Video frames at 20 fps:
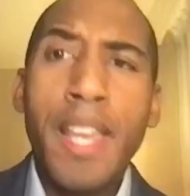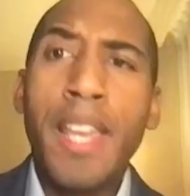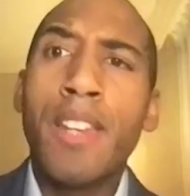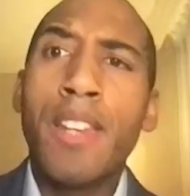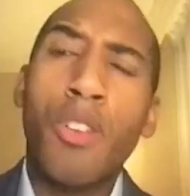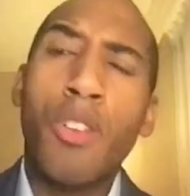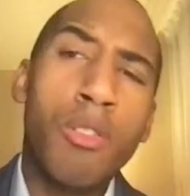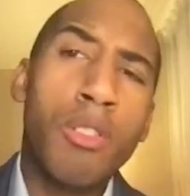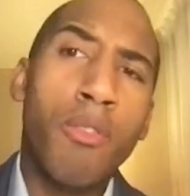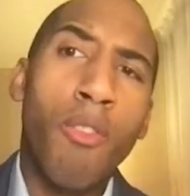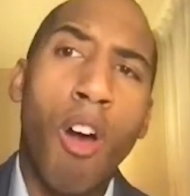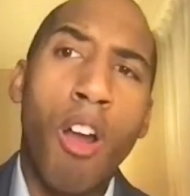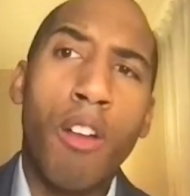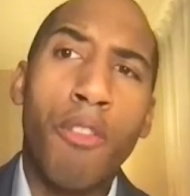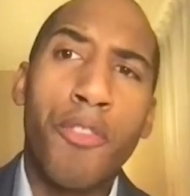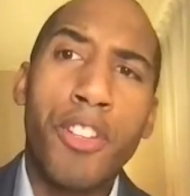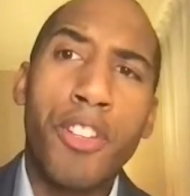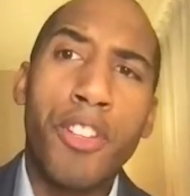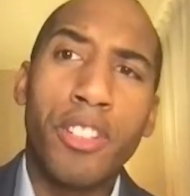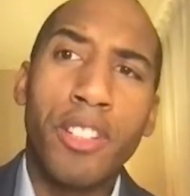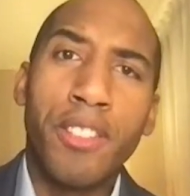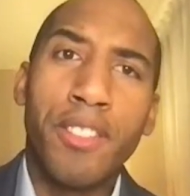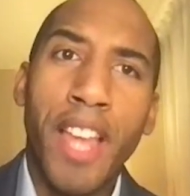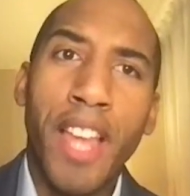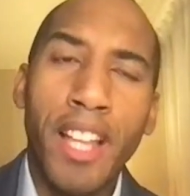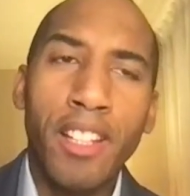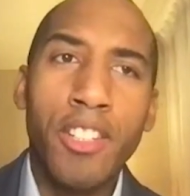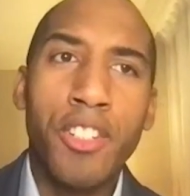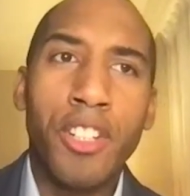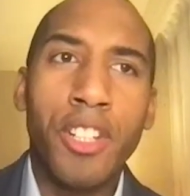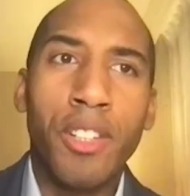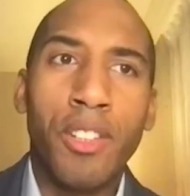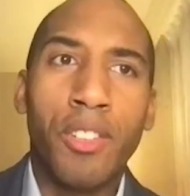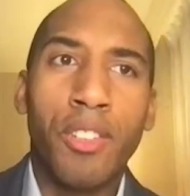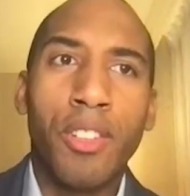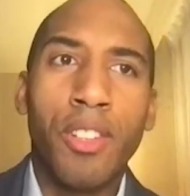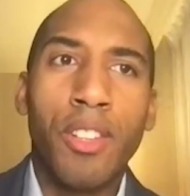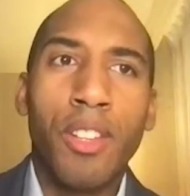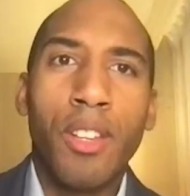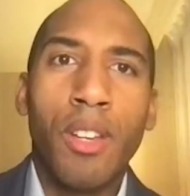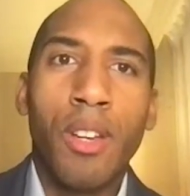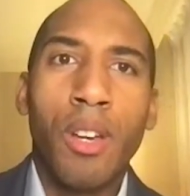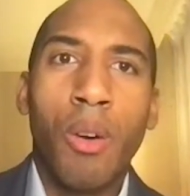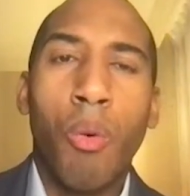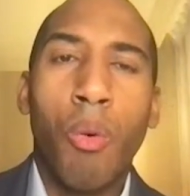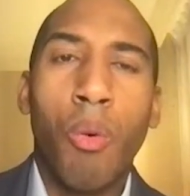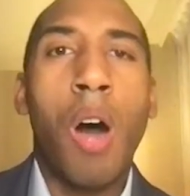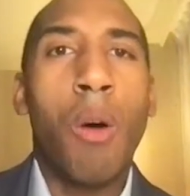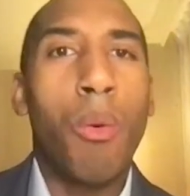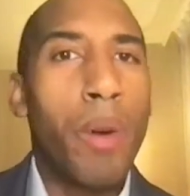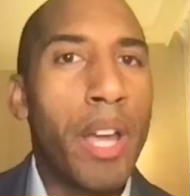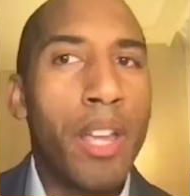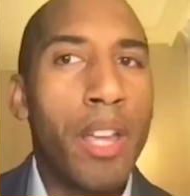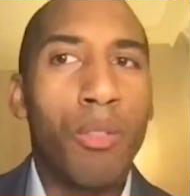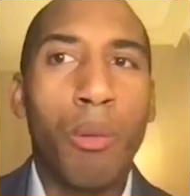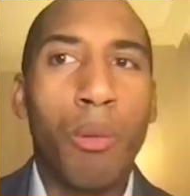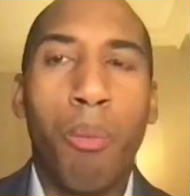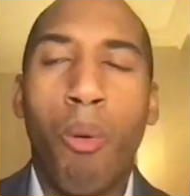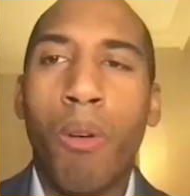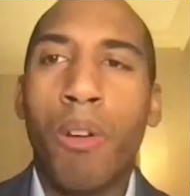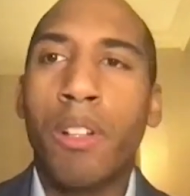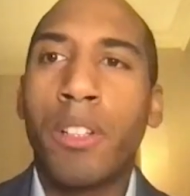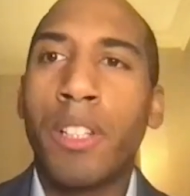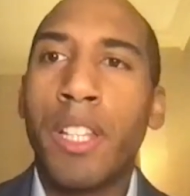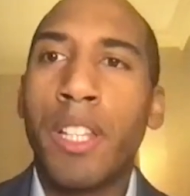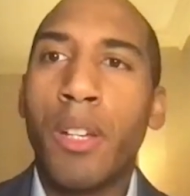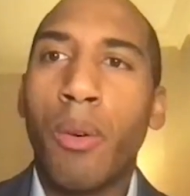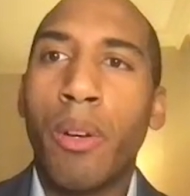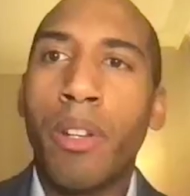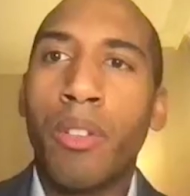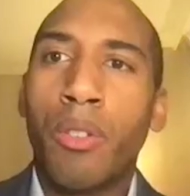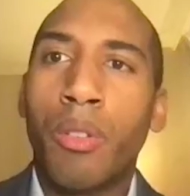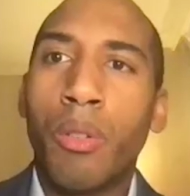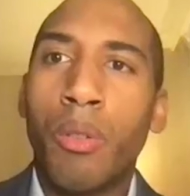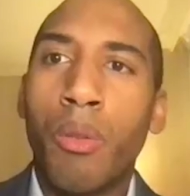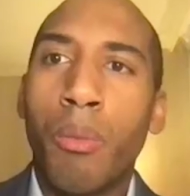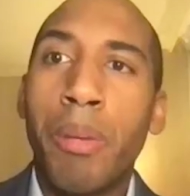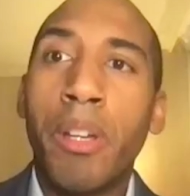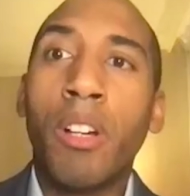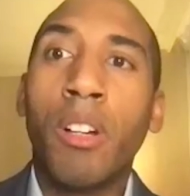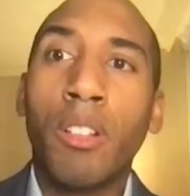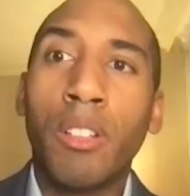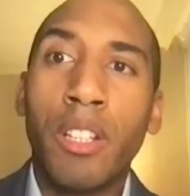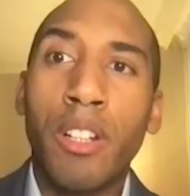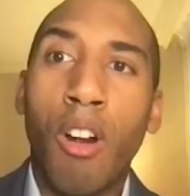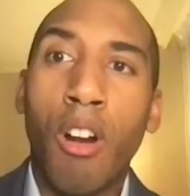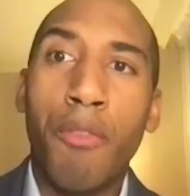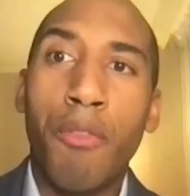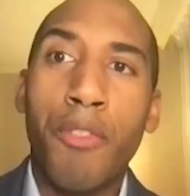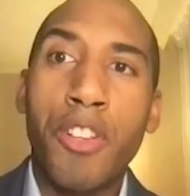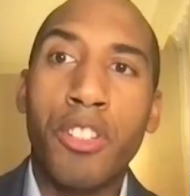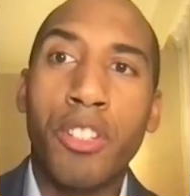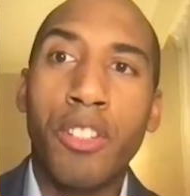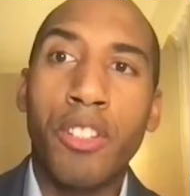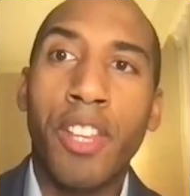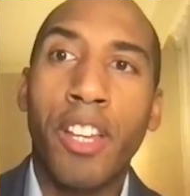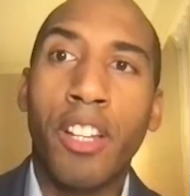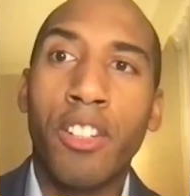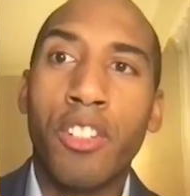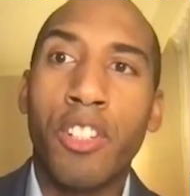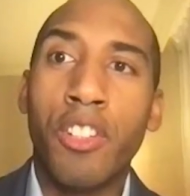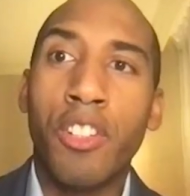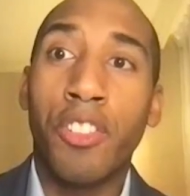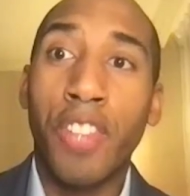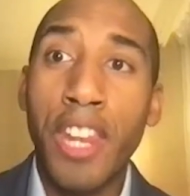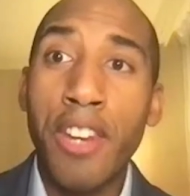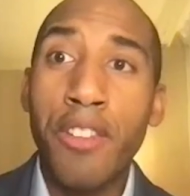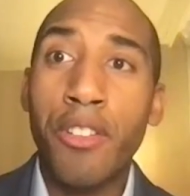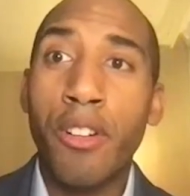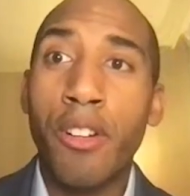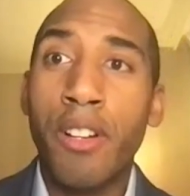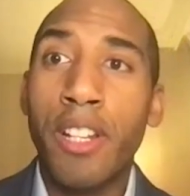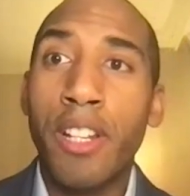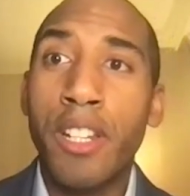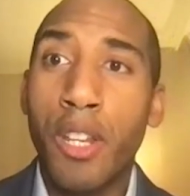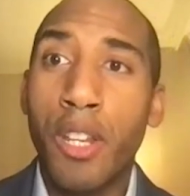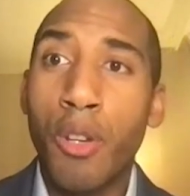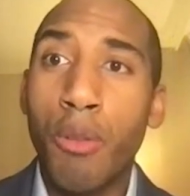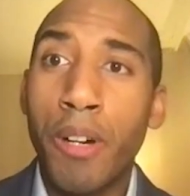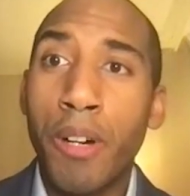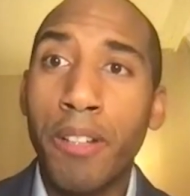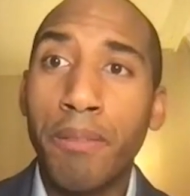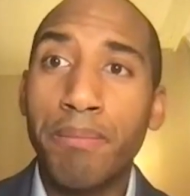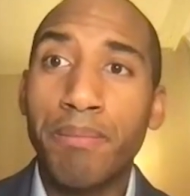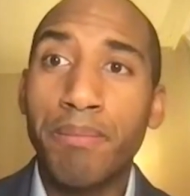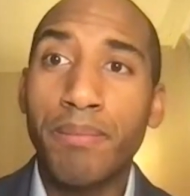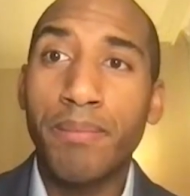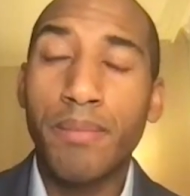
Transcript: In terms of artificial intelligence, Huawei is reportedly going to build an artificial intelligence center in Cuba.